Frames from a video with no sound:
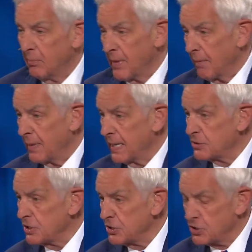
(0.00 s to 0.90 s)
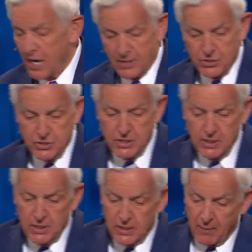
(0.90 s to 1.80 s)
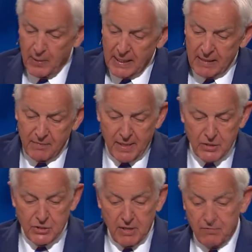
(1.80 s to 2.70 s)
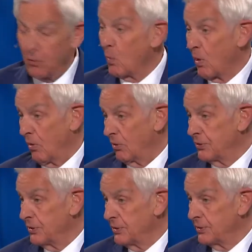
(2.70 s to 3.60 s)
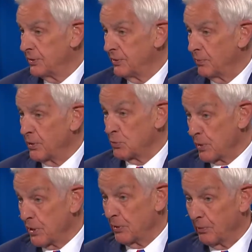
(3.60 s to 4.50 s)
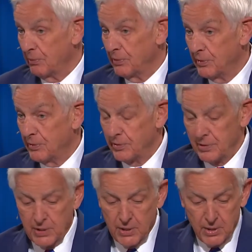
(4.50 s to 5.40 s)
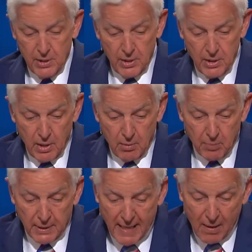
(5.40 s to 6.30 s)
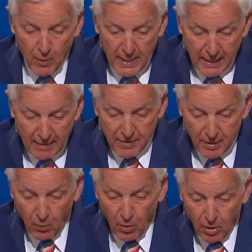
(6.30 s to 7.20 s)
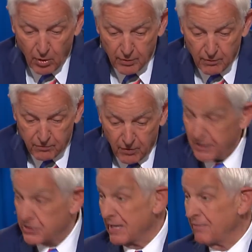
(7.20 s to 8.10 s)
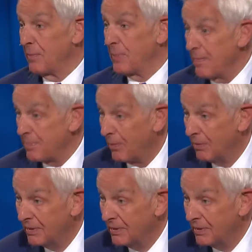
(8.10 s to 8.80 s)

then isn't just that we live in a sinful world, which we do but that we live in a world full of sinful people